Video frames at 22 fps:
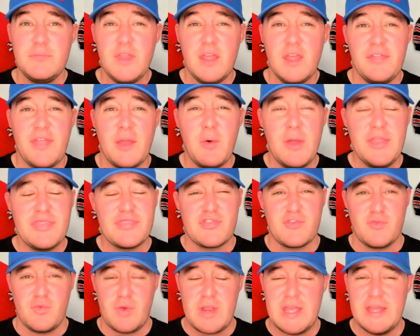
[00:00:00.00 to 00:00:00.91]
They went
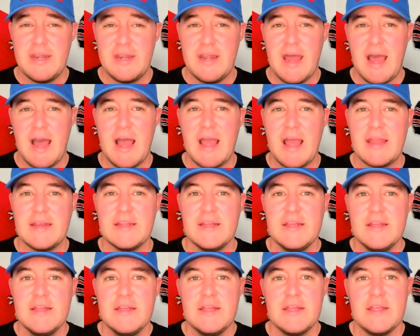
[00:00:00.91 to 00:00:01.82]
three and nine
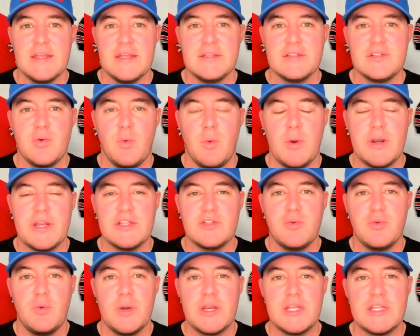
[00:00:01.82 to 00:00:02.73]
in twenty
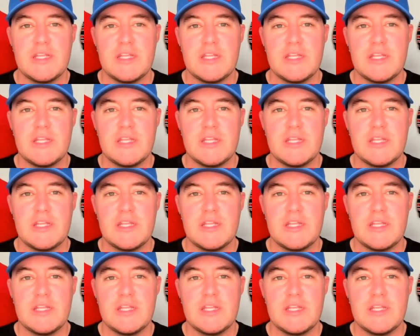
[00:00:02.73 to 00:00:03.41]
twenty-two,